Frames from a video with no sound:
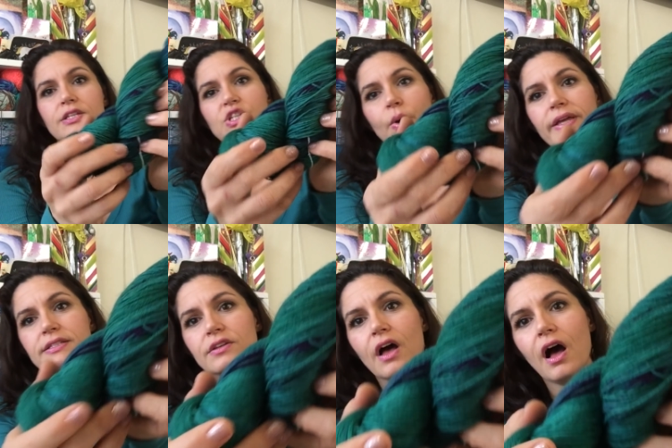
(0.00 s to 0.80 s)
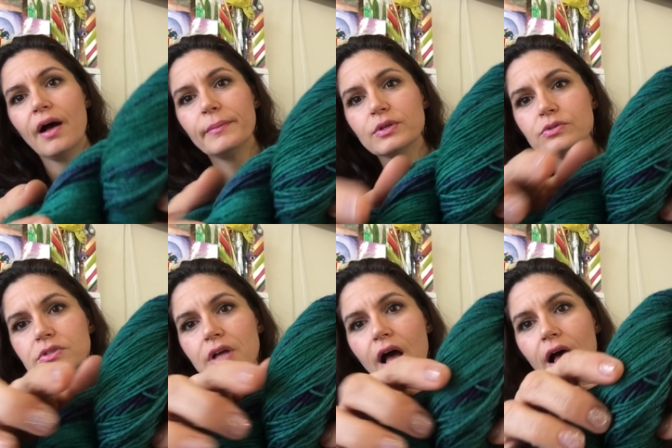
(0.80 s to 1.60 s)
So it's
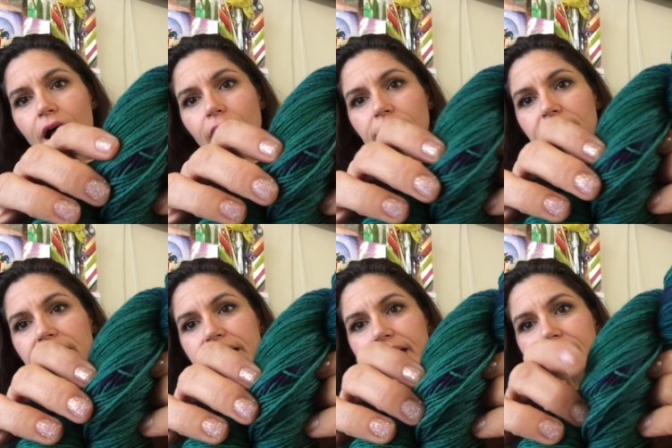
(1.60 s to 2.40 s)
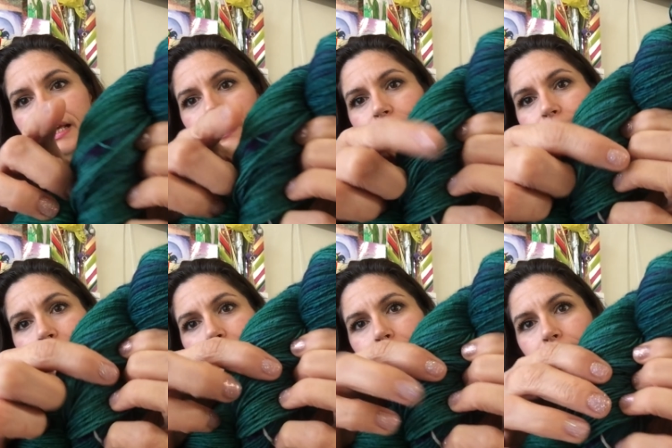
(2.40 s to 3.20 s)
almost a linen-y
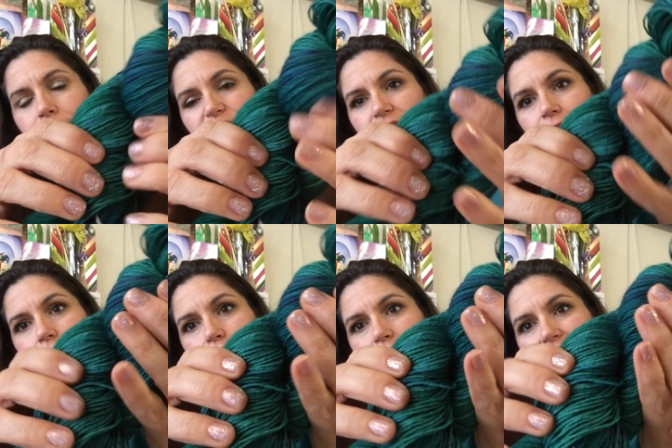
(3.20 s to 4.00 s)
feel.